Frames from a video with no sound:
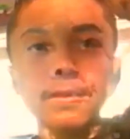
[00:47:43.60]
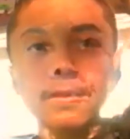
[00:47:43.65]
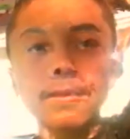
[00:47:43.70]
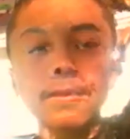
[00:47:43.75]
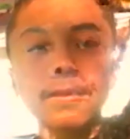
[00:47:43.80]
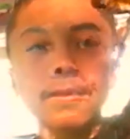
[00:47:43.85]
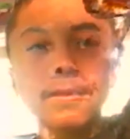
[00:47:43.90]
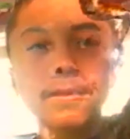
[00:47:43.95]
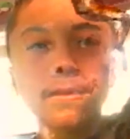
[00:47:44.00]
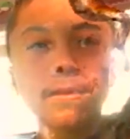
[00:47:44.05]

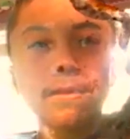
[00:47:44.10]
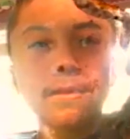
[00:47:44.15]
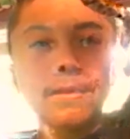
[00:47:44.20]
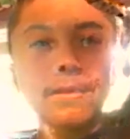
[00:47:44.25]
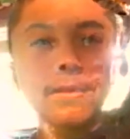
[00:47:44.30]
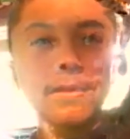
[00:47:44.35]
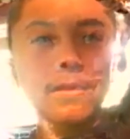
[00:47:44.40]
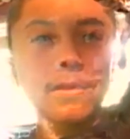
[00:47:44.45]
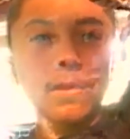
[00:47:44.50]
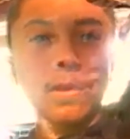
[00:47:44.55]
What's your
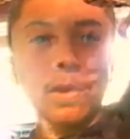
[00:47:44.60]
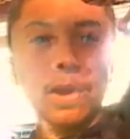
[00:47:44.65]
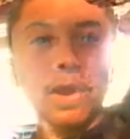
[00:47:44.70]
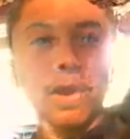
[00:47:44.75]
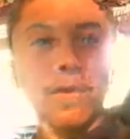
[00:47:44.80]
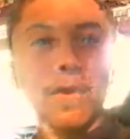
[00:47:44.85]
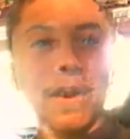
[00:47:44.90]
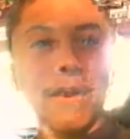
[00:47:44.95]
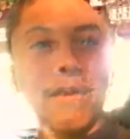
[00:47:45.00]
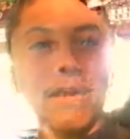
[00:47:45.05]
favorite snake
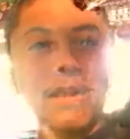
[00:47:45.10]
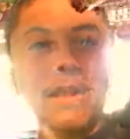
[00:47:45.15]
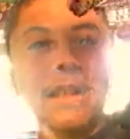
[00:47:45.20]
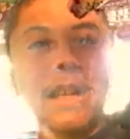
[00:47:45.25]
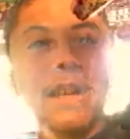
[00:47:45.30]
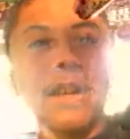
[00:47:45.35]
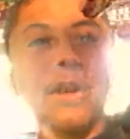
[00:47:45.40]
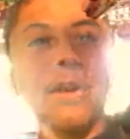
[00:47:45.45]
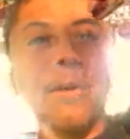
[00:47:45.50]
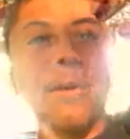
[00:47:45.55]
you own?
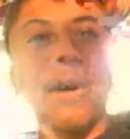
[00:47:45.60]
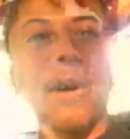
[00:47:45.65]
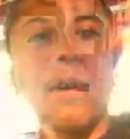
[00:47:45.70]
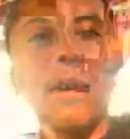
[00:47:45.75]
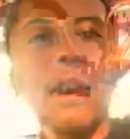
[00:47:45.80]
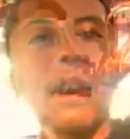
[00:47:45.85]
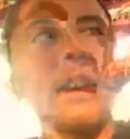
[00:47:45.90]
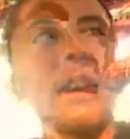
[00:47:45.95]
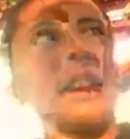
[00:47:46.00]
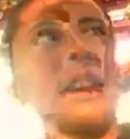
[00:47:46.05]

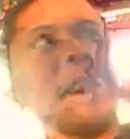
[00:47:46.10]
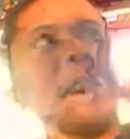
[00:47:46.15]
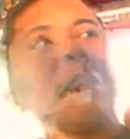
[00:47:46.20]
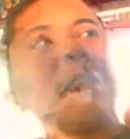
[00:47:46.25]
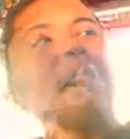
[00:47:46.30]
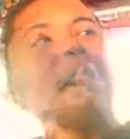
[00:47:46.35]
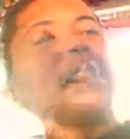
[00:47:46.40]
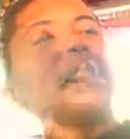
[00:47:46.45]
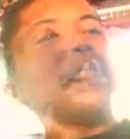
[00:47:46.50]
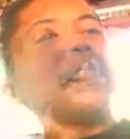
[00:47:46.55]
Oh,
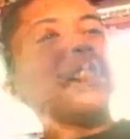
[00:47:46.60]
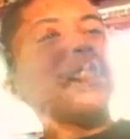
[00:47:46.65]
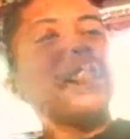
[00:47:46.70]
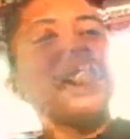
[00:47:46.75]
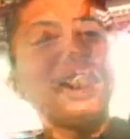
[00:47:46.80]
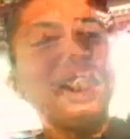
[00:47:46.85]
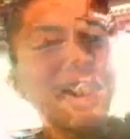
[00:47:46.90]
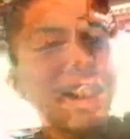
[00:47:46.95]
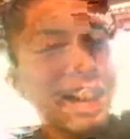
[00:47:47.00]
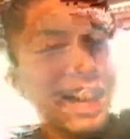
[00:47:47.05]
I can't
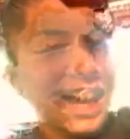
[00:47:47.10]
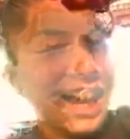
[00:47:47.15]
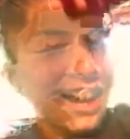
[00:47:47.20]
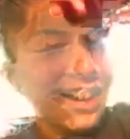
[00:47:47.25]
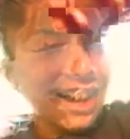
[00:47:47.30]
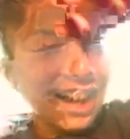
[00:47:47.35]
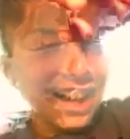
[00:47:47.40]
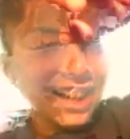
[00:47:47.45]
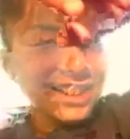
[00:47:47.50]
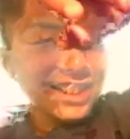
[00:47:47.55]
answer that
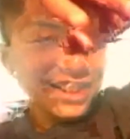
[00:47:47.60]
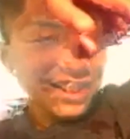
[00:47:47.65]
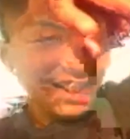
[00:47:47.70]
question.